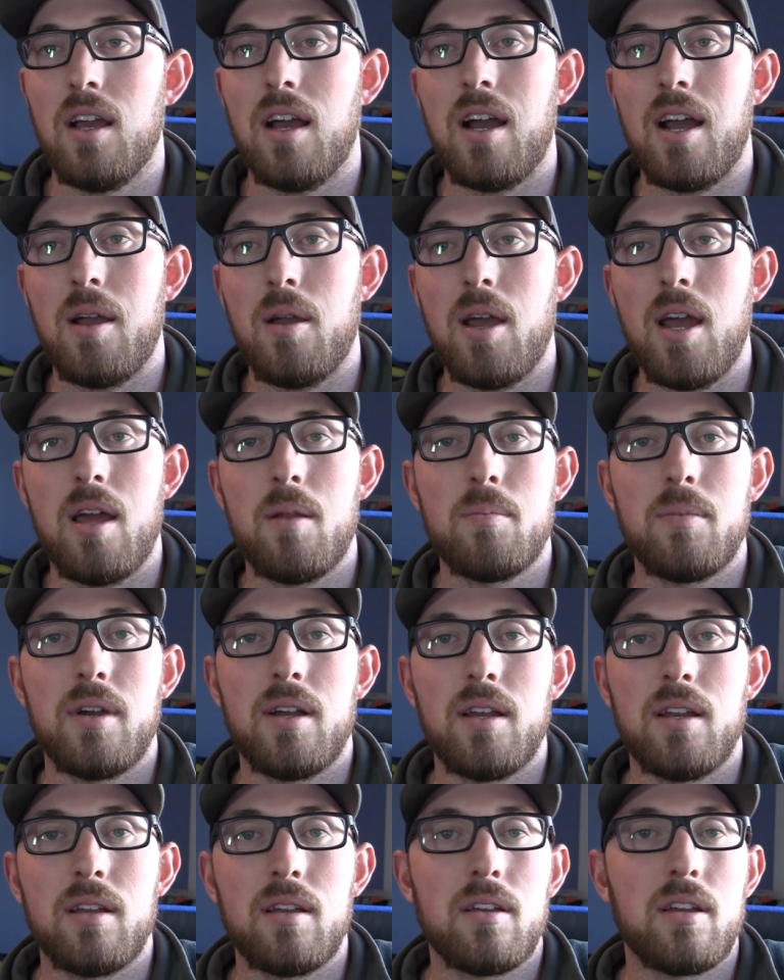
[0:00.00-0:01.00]
I had
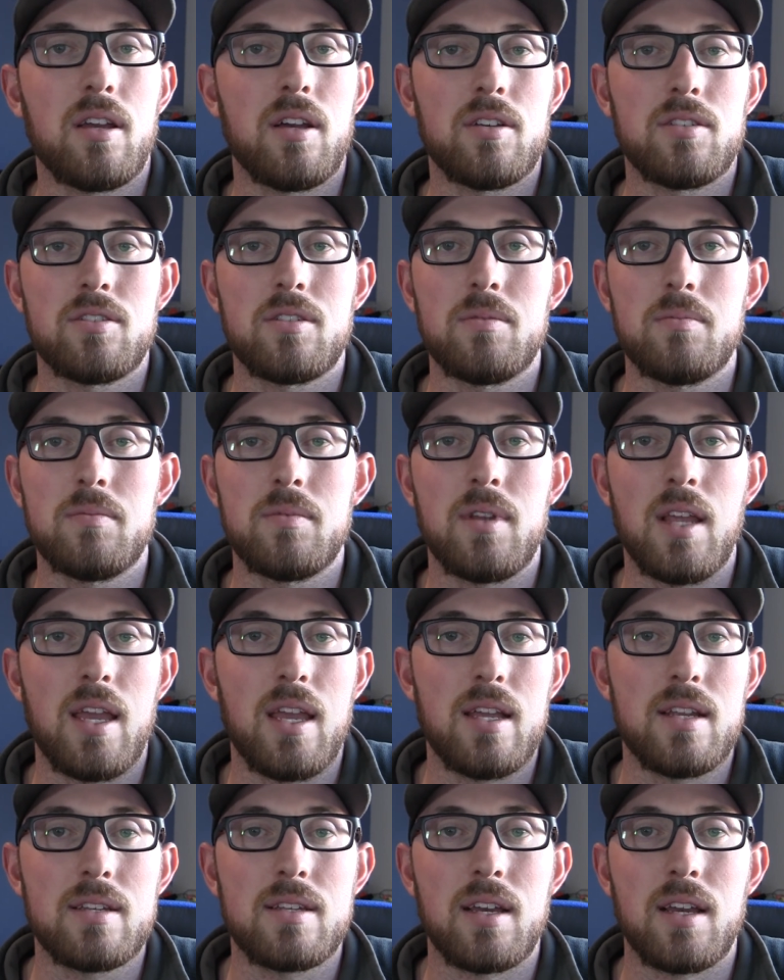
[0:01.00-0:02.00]
my custom
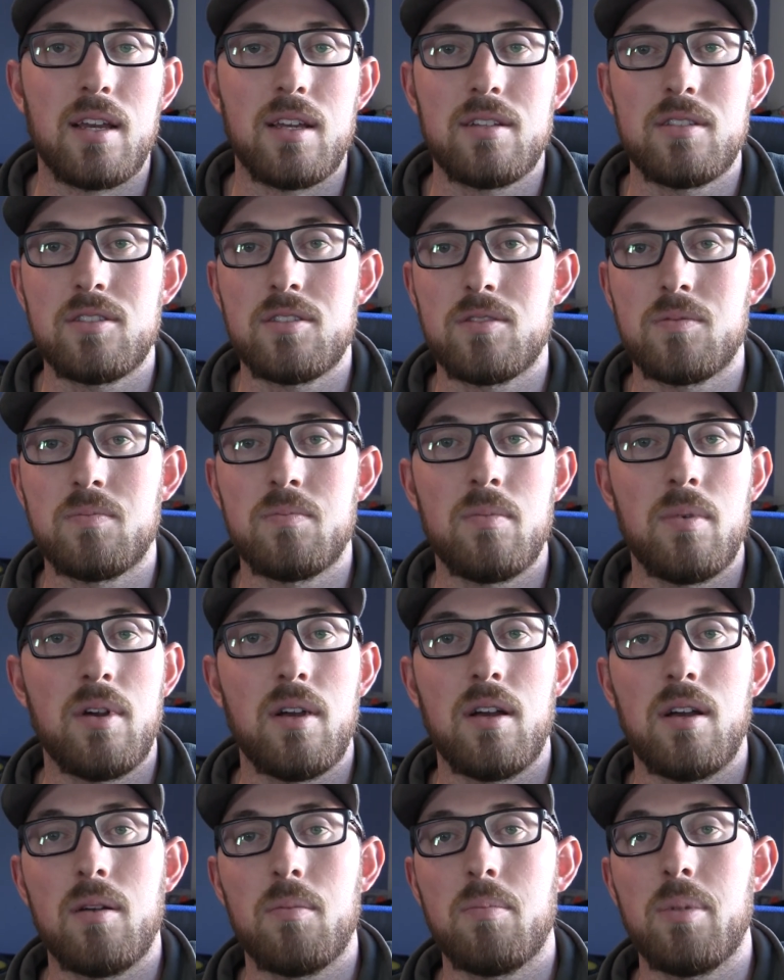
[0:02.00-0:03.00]
hand-tied
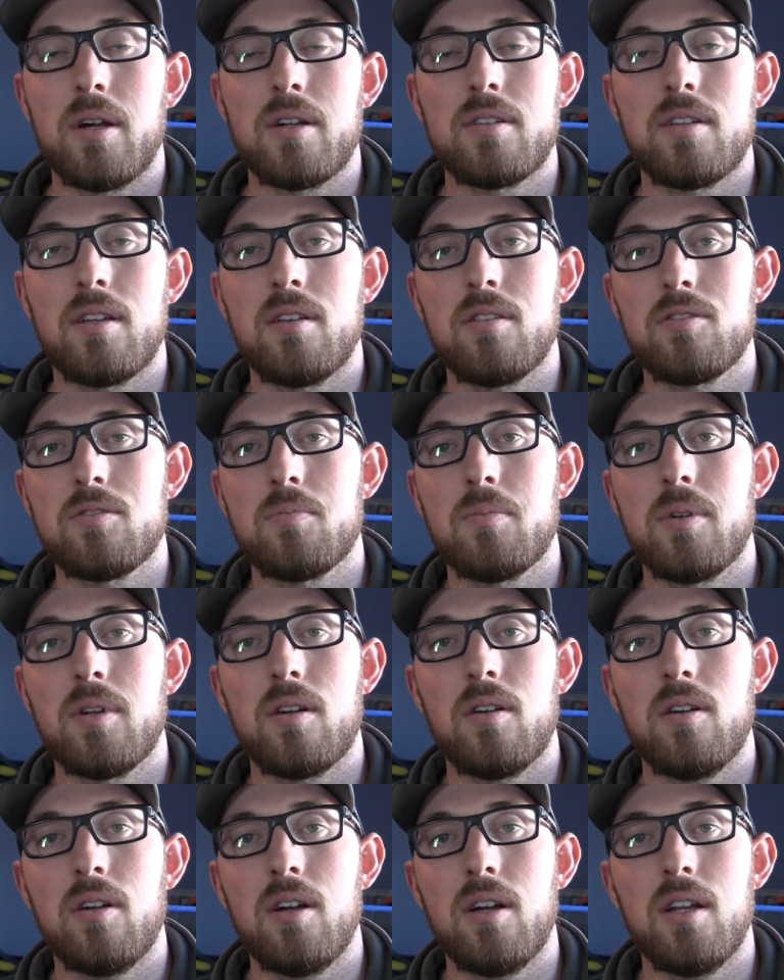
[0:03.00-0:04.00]
bucktail
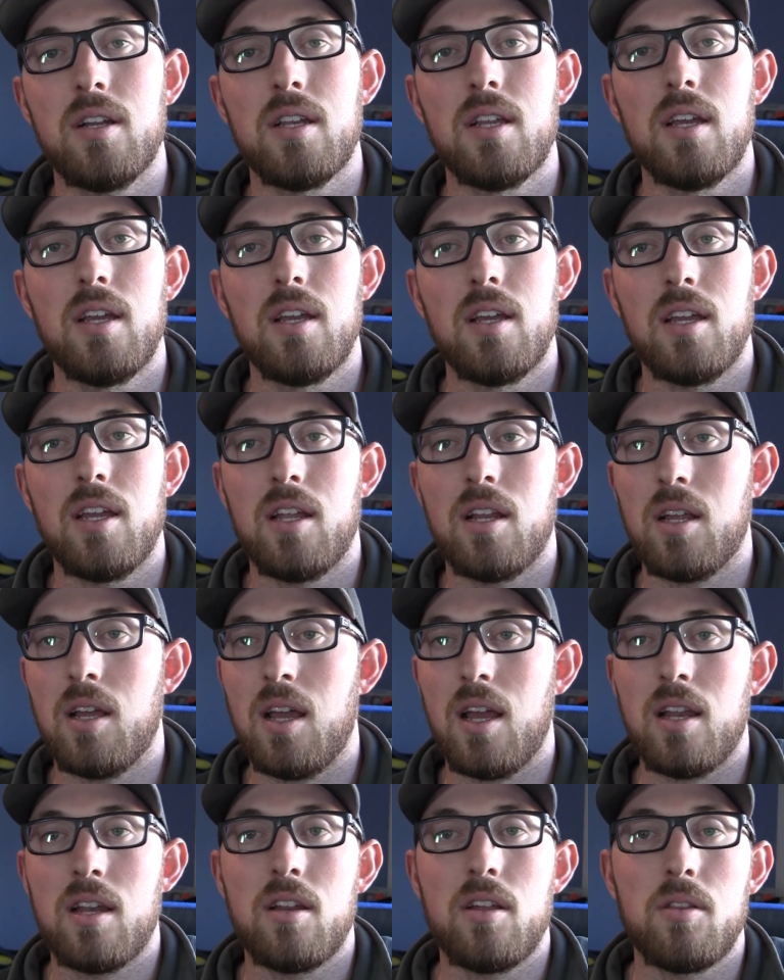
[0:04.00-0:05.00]
spinner on, and
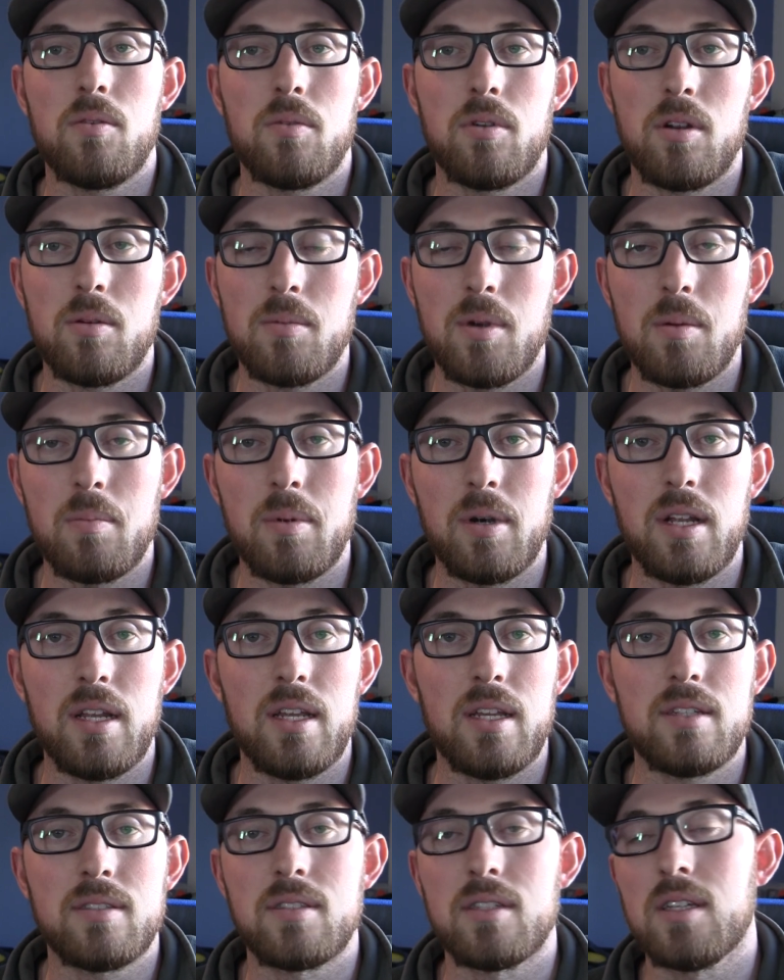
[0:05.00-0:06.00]
I had another one on my
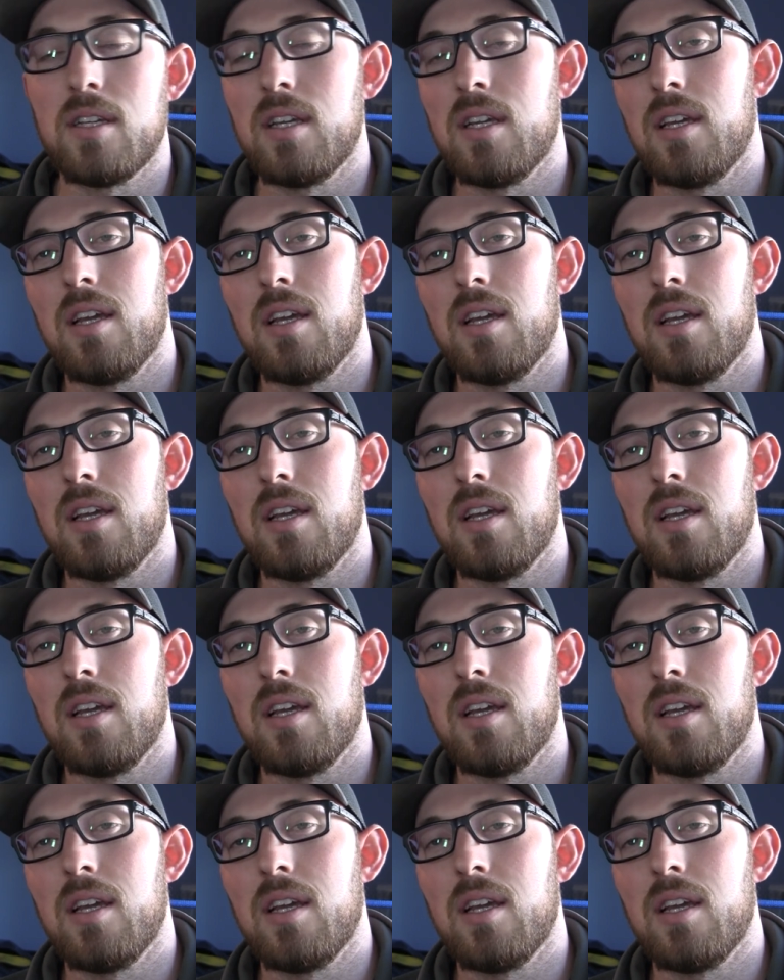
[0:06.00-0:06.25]
buddies,